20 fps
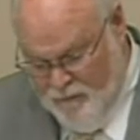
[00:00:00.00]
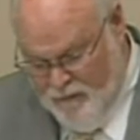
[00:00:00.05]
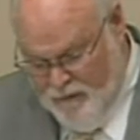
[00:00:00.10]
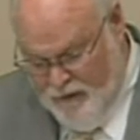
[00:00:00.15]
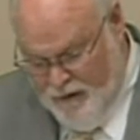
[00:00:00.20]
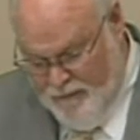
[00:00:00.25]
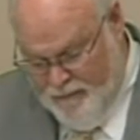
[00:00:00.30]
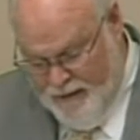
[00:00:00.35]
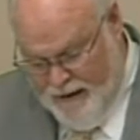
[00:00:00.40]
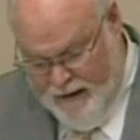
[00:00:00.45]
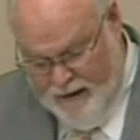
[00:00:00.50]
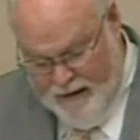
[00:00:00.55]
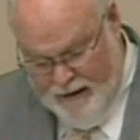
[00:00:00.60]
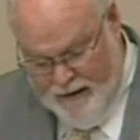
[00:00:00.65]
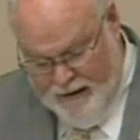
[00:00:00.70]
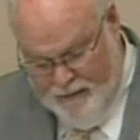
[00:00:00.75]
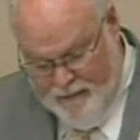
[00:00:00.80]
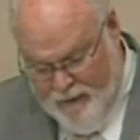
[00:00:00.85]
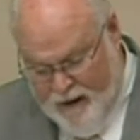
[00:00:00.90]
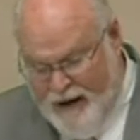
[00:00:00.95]
about
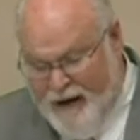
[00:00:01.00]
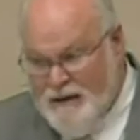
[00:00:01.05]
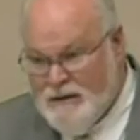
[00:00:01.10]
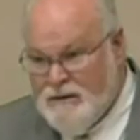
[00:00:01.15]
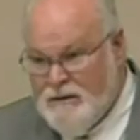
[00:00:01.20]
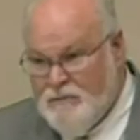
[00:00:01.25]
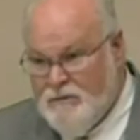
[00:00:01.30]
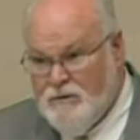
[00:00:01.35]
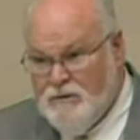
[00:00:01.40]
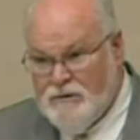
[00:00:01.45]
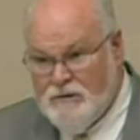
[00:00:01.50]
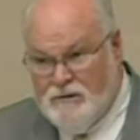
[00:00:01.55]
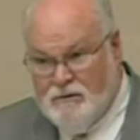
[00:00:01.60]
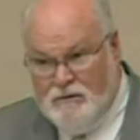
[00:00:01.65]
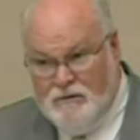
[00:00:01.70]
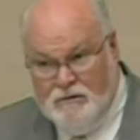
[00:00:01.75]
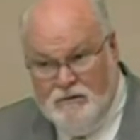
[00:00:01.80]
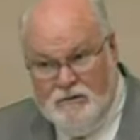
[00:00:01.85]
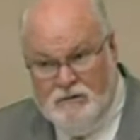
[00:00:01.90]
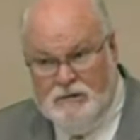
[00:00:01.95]
the possible
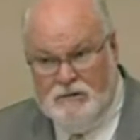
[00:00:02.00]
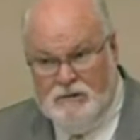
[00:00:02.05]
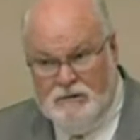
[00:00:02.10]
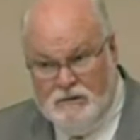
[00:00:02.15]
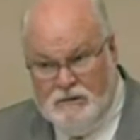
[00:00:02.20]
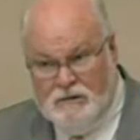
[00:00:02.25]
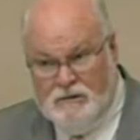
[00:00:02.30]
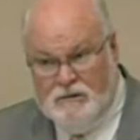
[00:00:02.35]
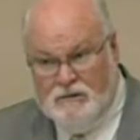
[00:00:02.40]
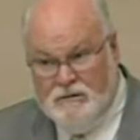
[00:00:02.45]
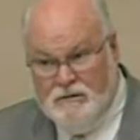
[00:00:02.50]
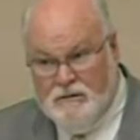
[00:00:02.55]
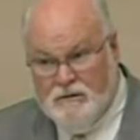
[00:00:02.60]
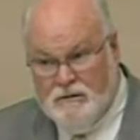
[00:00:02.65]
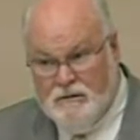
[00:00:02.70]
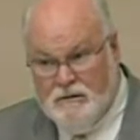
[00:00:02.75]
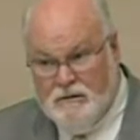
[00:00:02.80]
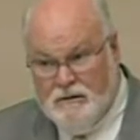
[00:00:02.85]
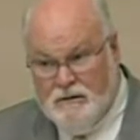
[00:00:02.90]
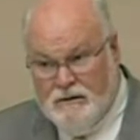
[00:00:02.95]
solutions,
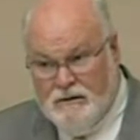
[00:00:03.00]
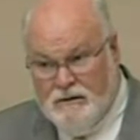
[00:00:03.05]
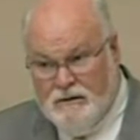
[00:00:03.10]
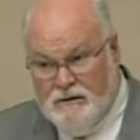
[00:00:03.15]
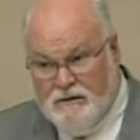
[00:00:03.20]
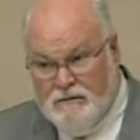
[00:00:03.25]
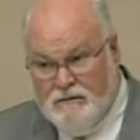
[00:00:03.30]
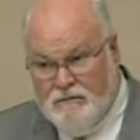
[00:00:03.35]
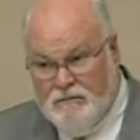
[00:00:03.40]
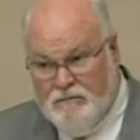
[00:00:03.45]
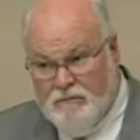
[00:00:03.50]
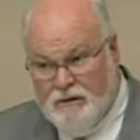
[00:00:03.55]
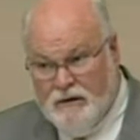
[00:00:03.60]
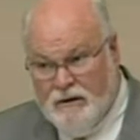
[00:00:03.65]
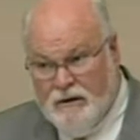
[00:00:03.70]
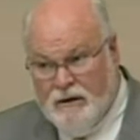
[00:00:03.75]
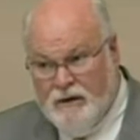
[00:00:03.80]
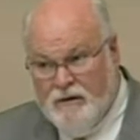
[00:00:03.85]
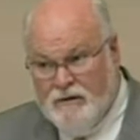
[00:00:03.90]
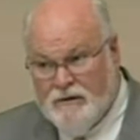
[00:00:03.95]
because we're going
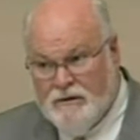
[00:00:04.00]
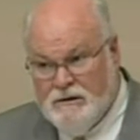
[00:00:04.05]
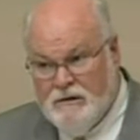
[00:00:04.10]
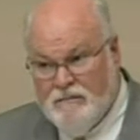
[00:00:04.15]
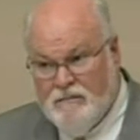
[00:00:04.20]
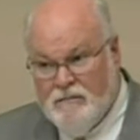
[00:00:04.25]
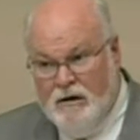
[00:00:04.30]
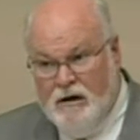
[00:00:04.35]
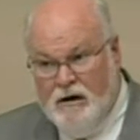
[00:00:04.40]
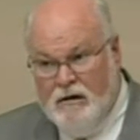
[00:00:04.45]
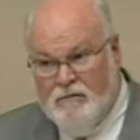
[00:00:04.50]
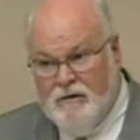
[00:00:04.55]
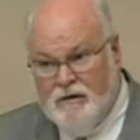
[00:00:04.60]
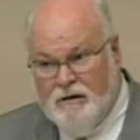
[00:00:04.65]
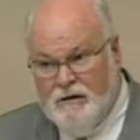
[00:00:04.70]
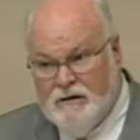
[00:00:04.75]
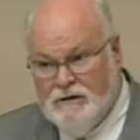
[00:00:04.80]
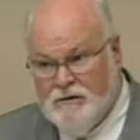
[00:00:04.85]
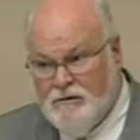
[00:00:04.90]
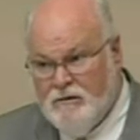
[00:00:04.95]
to hear some
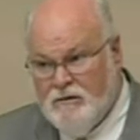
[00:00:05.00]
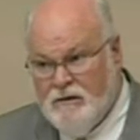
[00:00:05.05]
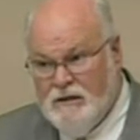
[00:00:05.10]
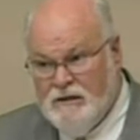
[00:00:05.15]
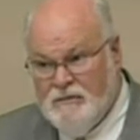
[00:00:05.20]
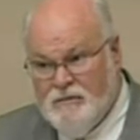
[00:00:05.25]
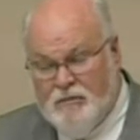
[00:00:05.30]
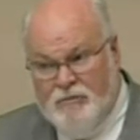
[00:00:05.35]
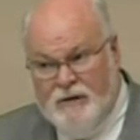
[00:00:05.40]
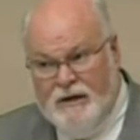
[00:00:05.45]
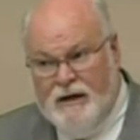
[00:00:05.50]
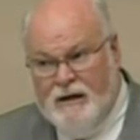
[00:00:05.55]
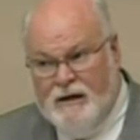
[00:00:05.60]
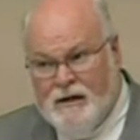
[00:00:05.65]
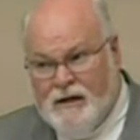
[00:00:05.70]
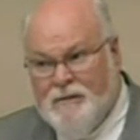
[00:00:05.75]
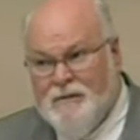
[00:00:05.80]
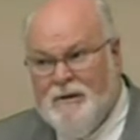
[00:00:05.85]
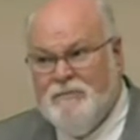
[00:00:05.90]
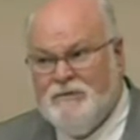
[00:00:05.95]
heart-rending stories, but we got to
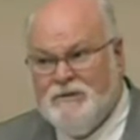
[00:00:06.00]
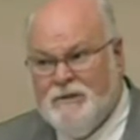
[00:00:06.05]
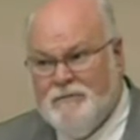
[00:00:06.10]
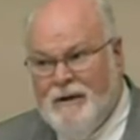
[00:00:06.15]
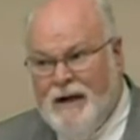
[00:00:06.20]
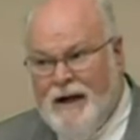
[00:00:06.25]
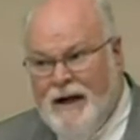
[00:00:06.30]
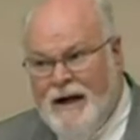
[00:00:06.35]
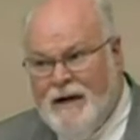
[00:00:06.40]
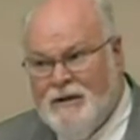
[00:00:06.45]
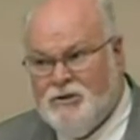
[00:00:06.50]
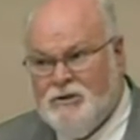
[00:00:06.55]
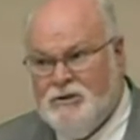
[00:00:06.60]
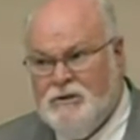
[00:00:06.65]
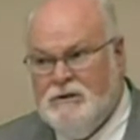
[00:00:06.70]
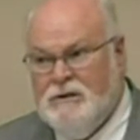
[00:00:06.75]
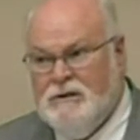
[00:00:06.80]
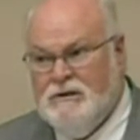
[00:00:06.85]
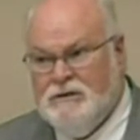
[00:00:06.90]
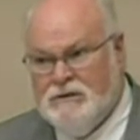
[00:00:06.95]
come up with some
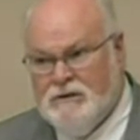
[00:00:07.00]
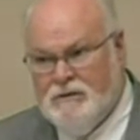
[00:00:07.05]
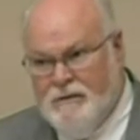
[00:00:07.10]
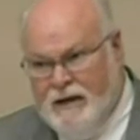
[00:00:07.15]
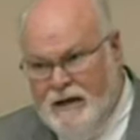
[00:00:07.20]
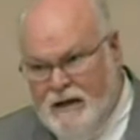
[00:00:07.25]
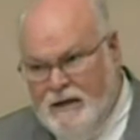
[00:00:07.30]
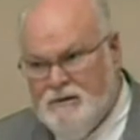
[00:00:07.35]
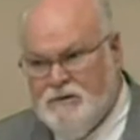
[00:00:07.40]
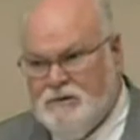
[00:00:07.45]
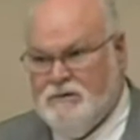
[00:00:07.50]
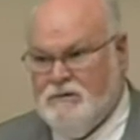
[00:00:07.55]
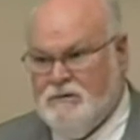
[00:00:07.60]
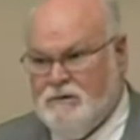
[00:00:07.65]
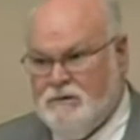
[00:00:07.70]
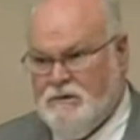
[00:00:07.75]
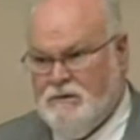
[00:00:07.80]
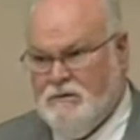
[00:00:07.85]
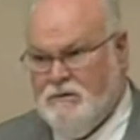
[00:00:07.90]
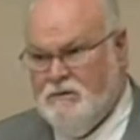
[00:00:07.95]
action and some
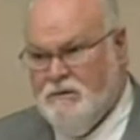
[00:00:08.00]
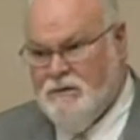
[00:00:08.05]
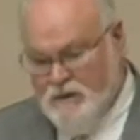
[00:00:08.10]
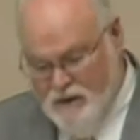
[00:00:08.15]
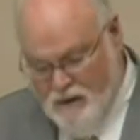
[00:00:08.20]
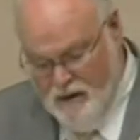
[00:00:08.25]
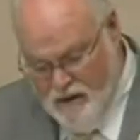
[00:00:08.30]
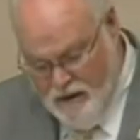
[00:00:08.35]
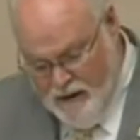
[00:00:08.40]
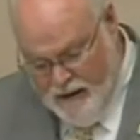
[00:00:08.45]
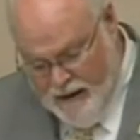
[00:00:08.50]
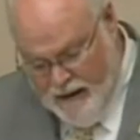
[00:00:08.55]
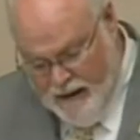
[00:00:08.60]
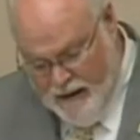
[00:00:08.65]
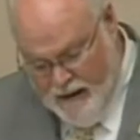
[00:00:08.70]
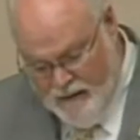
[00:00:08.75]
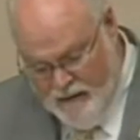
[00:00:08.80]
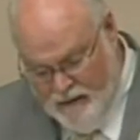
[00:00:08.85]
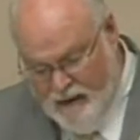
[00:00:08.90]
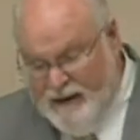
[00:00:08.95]
answers.
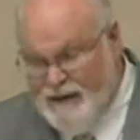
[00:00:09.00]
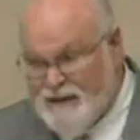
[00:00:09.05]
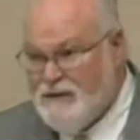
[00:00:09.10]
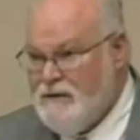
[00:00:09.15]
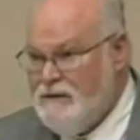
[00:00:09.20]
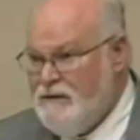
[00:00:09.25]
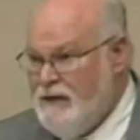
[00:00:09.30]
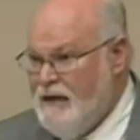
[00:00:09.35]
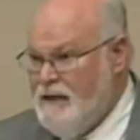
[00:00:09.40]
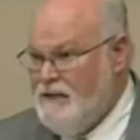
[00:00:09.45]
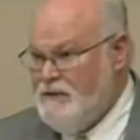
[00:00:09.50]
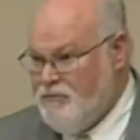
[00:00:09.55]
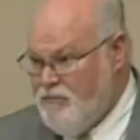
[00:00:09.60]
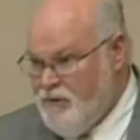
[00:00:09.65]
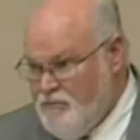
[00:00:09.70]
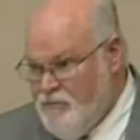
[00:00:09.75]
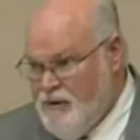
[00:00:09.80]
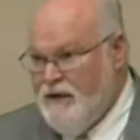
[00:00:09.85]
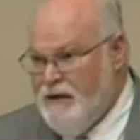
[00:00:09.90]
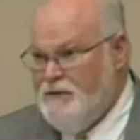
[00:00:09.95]
And that's what
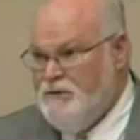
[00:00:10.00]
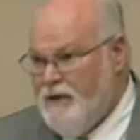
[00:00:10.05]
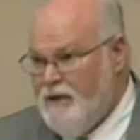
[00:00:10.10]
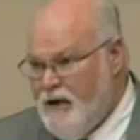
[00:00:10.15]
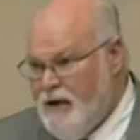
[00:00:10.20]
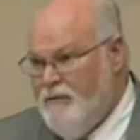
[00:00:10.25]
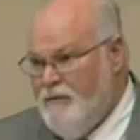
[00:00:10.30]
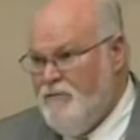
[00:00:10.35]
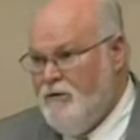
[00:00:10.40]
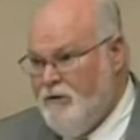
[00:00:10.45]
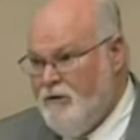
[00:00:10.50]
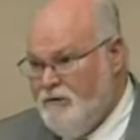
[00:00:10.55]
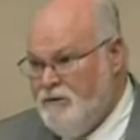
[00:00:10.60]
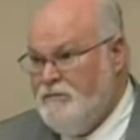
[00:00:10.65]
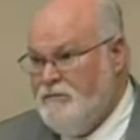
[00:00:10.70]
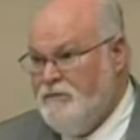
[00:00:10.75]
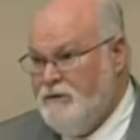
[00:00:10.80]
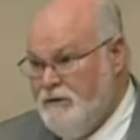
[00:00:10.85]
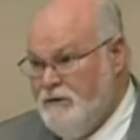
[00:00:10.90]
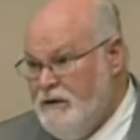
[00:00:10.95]
my job
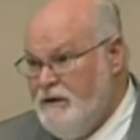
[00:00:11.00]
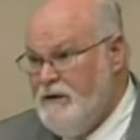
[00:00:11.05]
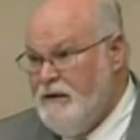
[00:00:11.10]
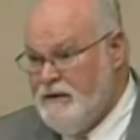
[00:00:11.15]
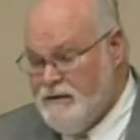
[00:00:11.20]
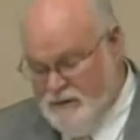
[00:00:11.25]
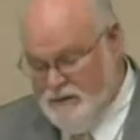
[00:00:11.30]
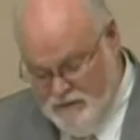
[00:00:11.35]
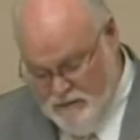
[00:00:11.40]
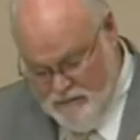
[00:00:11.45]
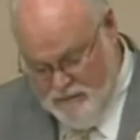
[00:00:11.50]
ultimately is.